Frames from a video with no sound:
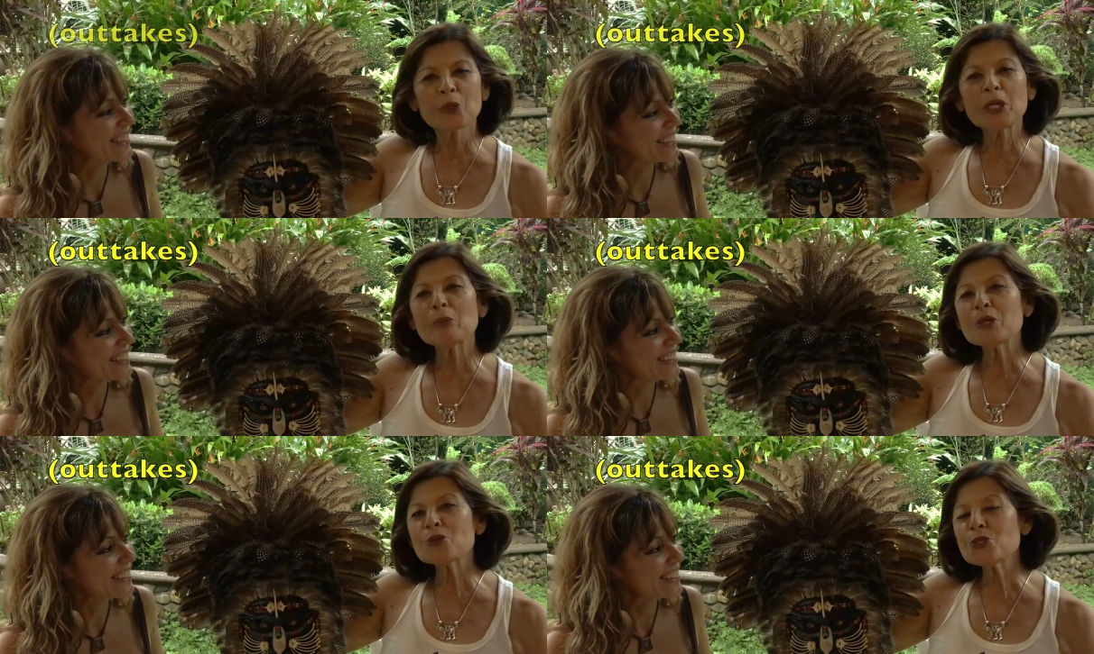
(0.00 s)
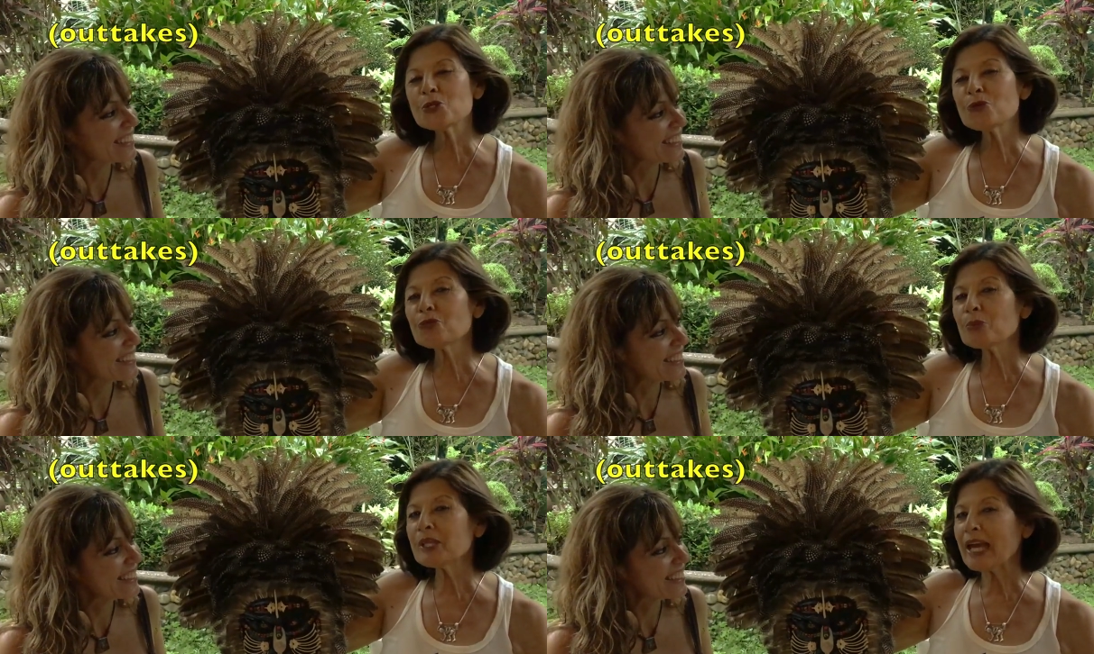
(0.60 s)
Speaker 1: we're coming to you
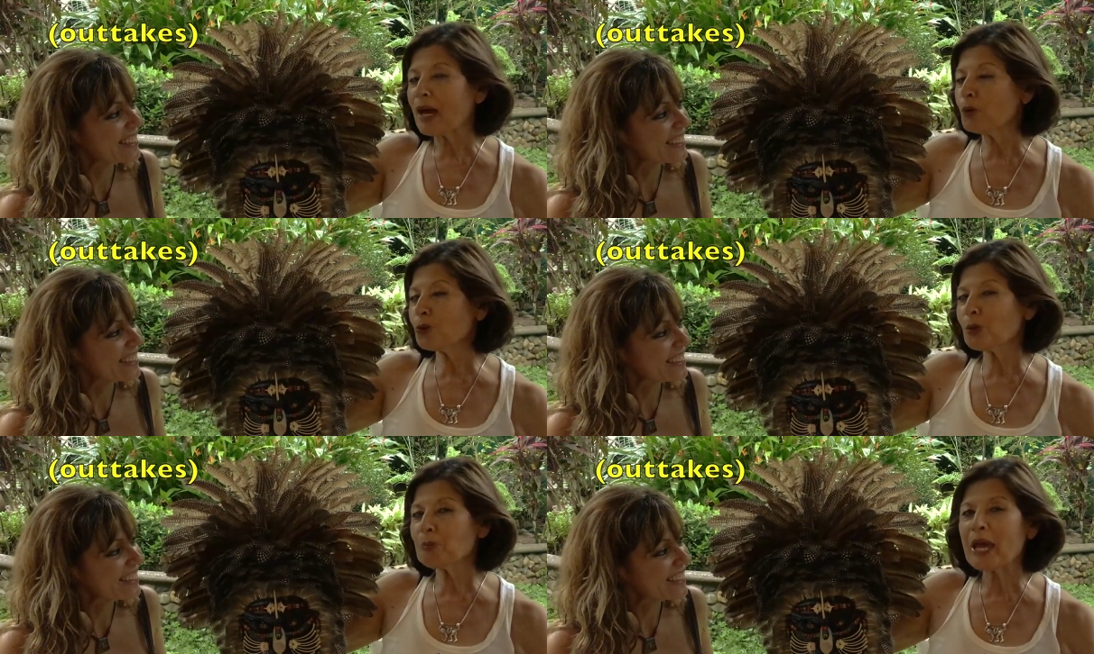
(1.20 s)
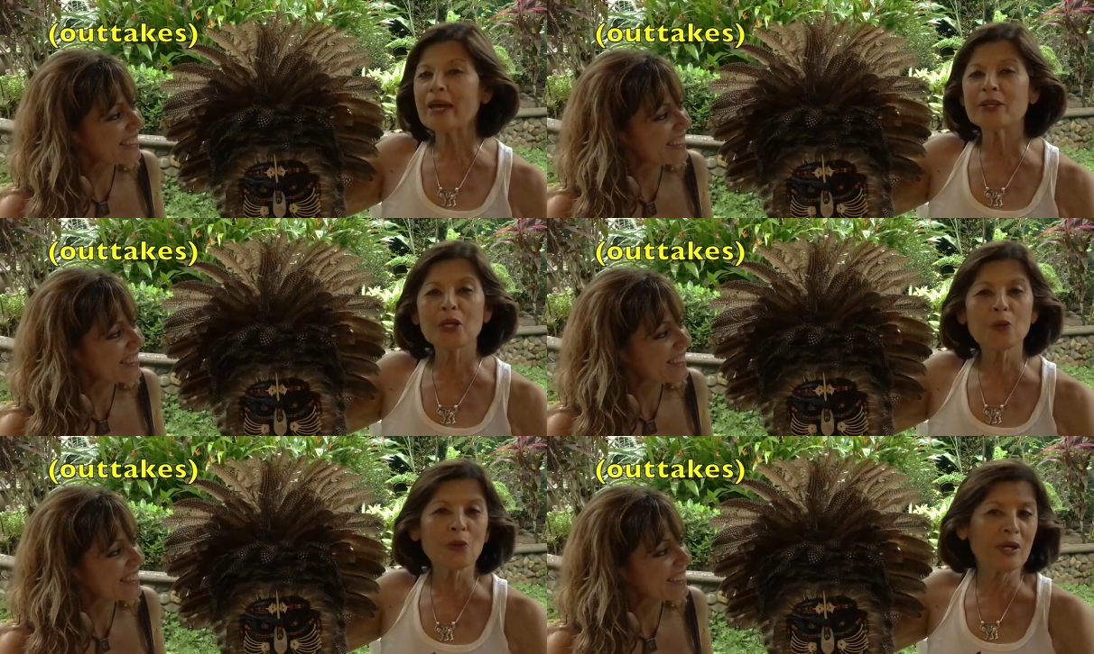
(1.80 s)
from the outdoor
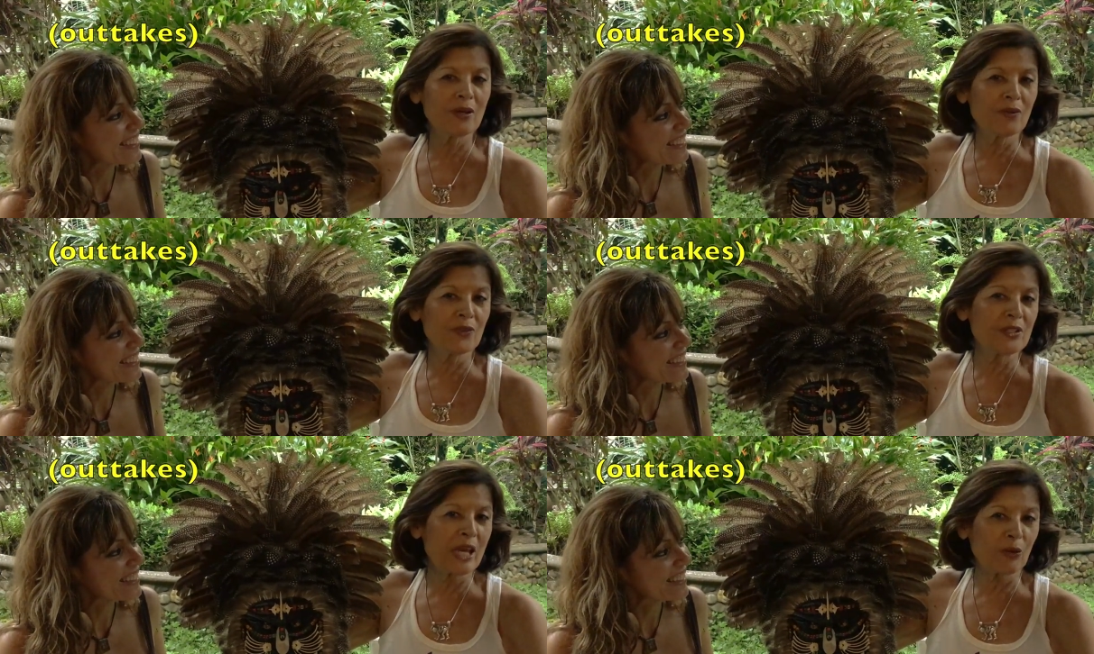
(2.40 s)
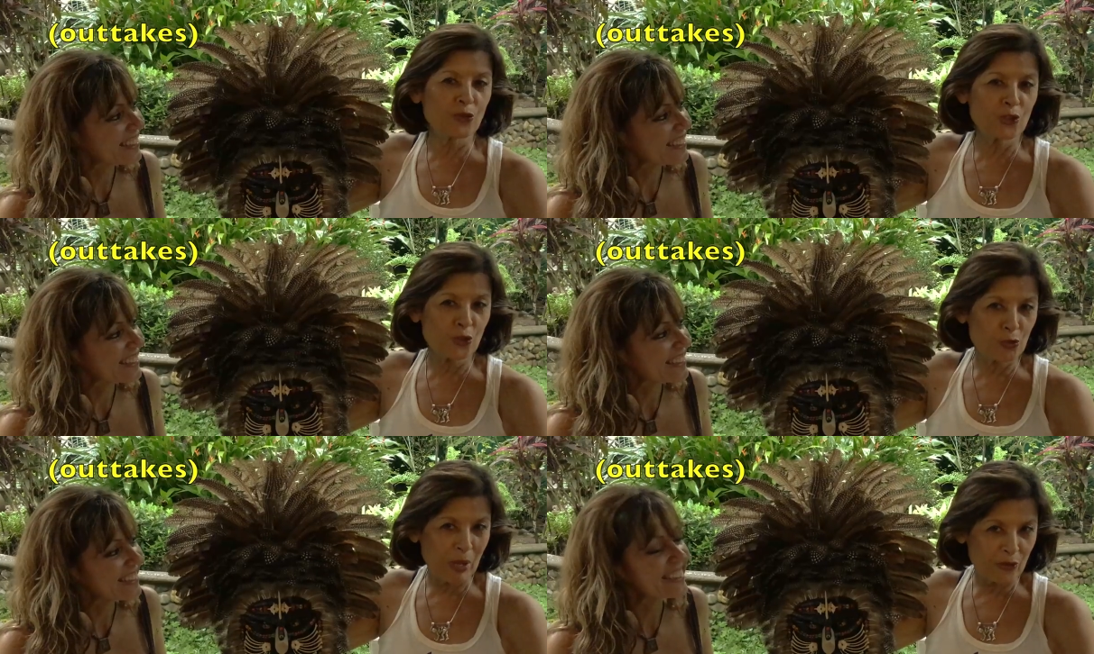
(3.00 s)
patio of the
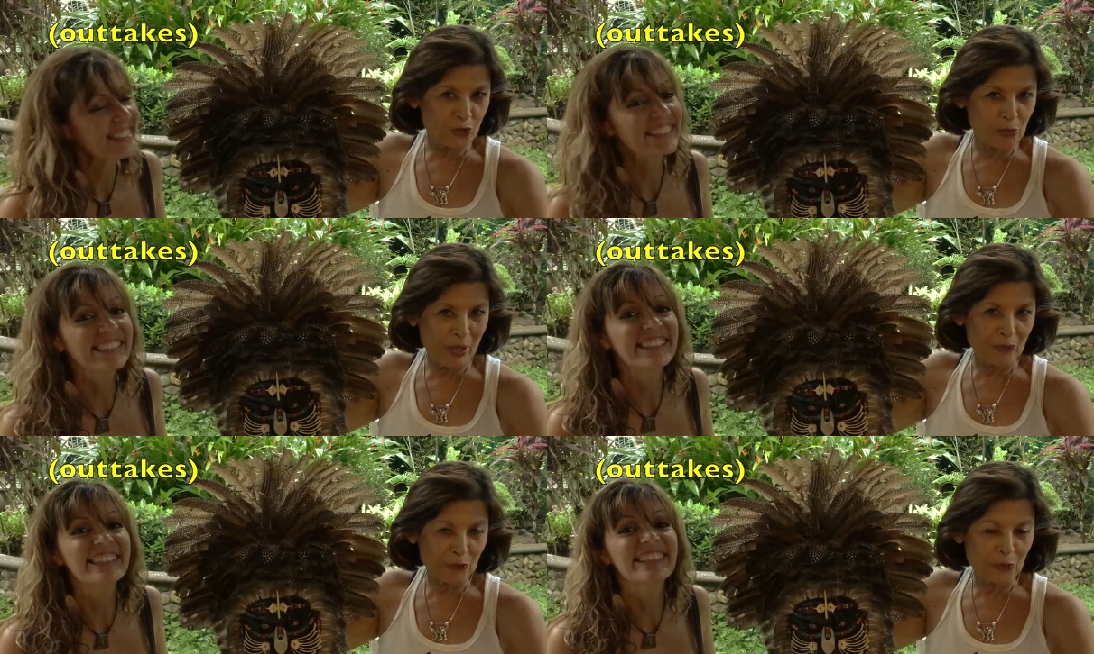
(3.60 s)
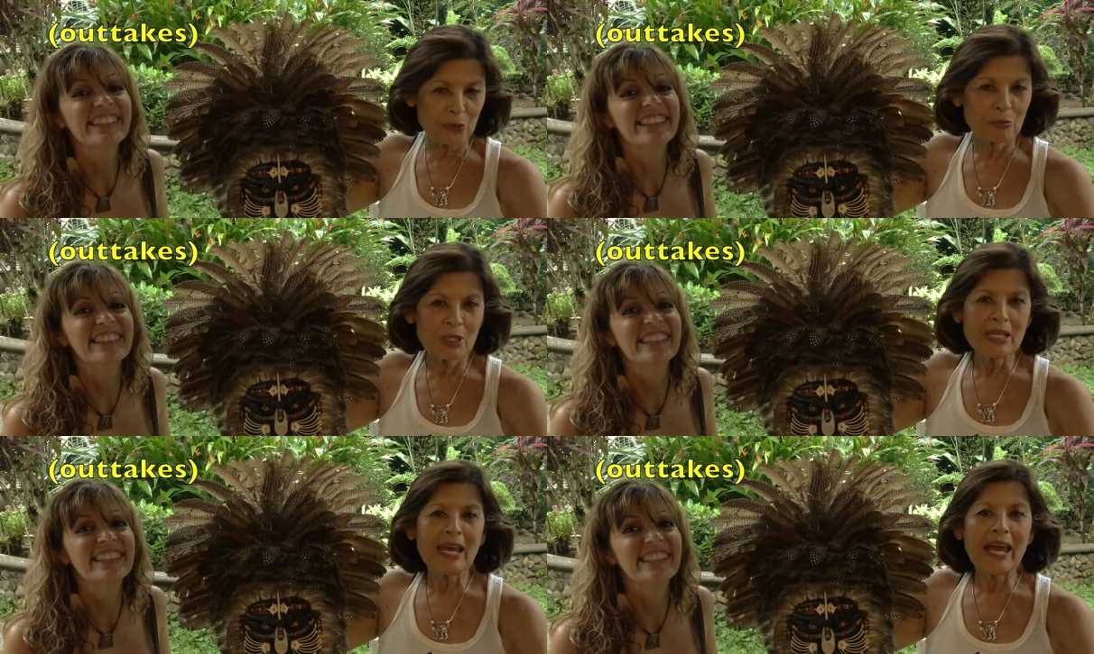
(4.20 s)
downstairs master bathroom
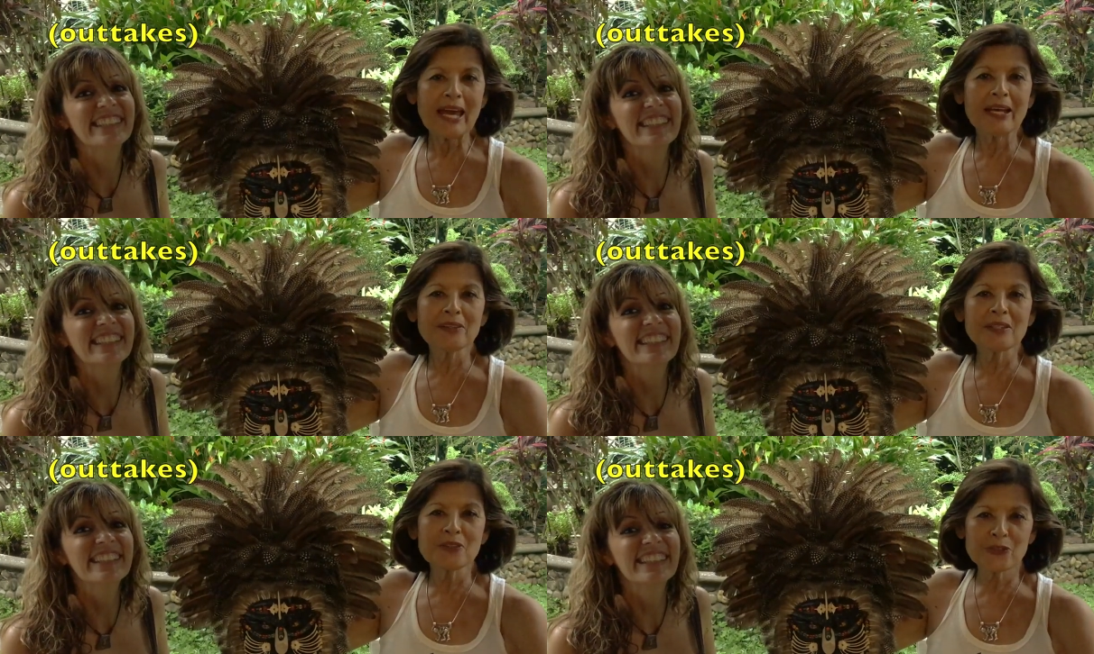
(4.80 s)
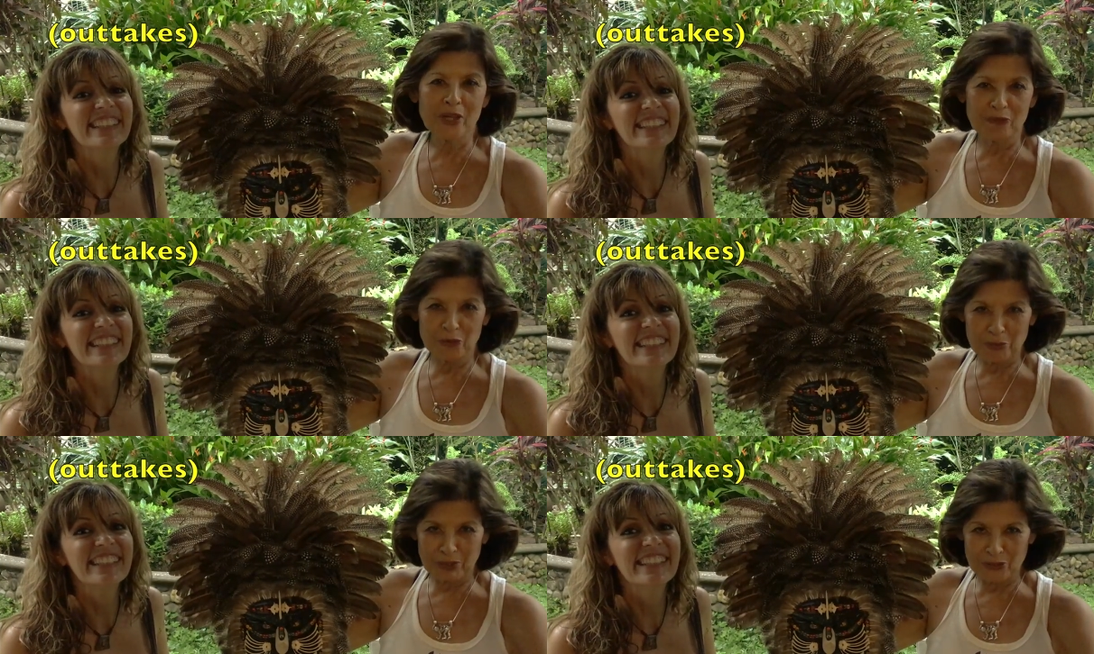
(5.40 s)
at the
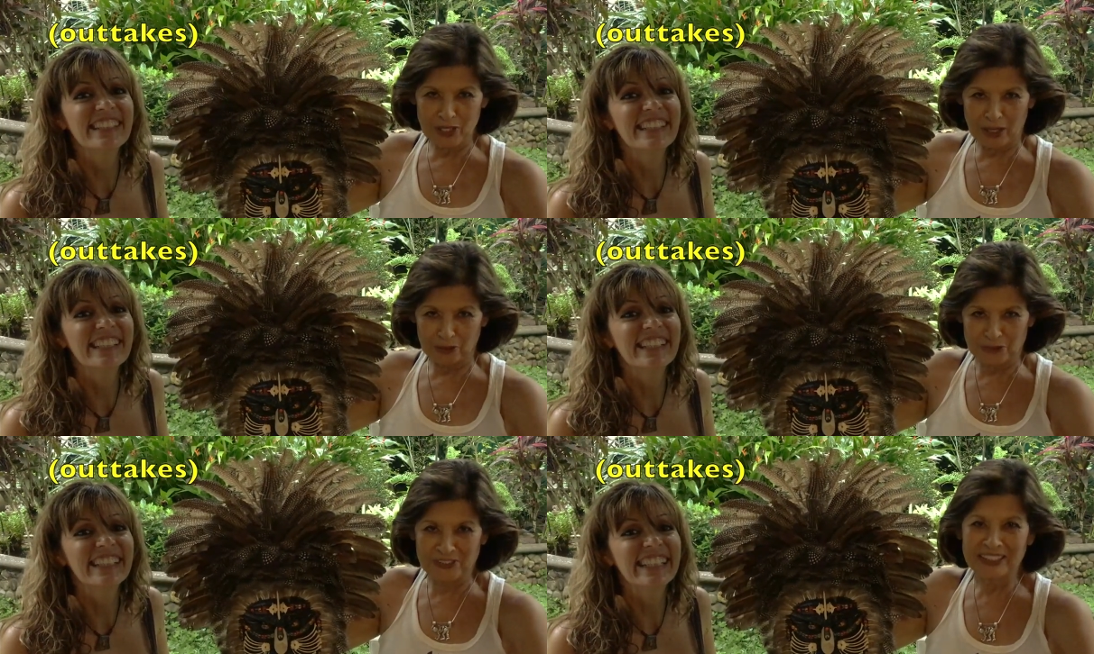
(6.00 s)
Discovery Beach House.